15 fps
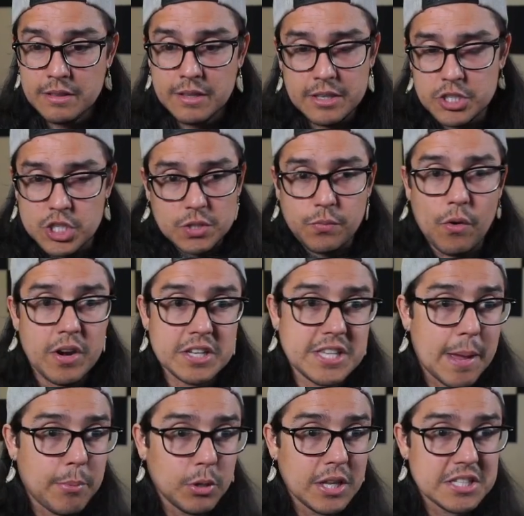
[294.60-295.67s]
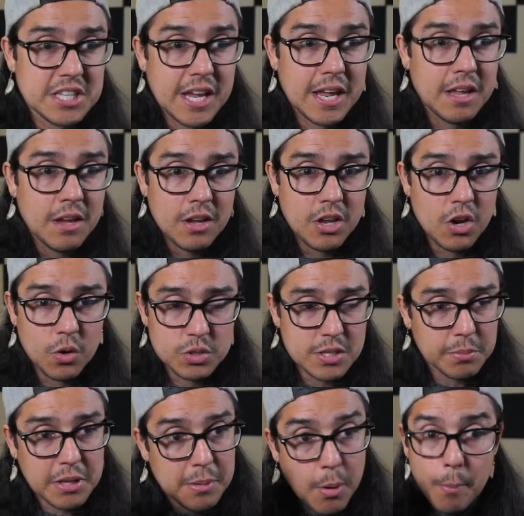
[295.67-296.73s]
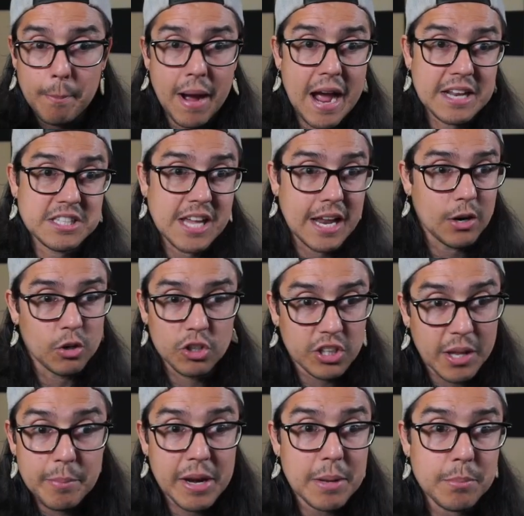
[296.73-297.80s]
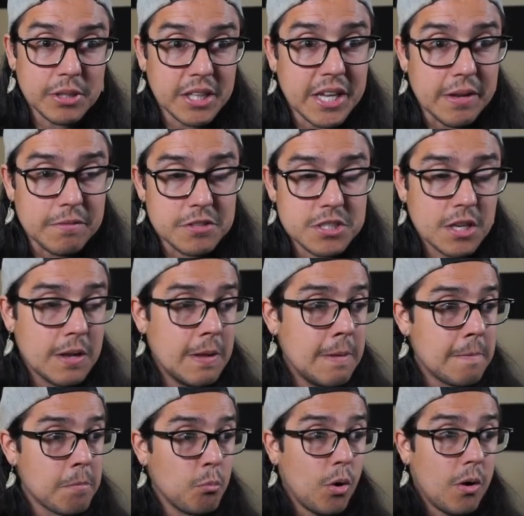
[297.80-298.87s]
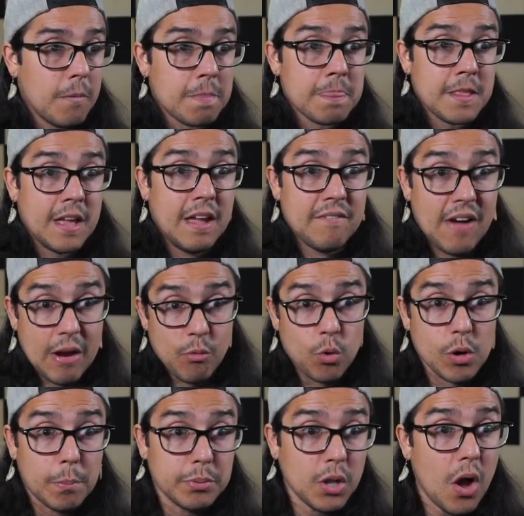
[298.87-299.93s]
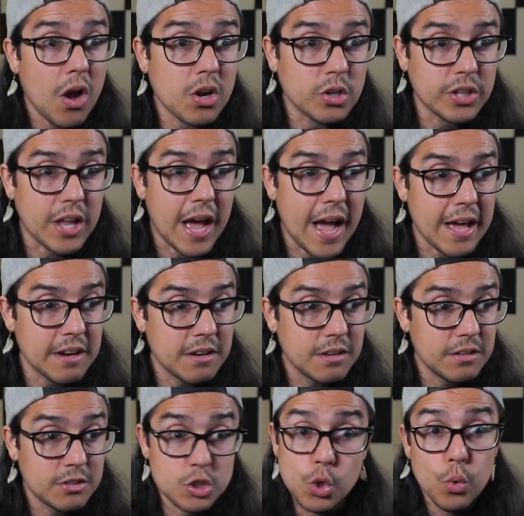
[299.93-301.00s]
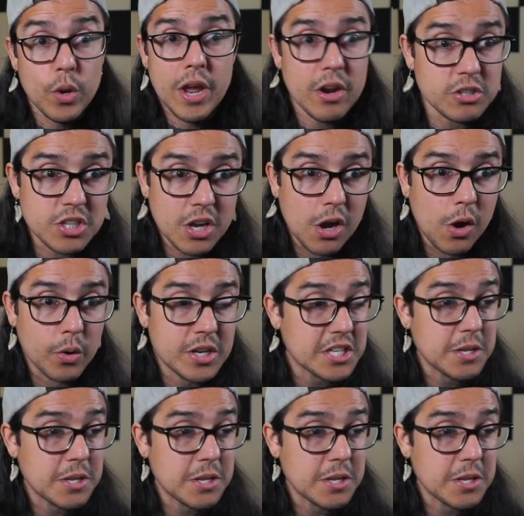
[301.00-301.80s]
just for an example, let's say, something about mindset or limiting beliefs. Well, if I wrote a blog on that, 2 years ago, it doesn't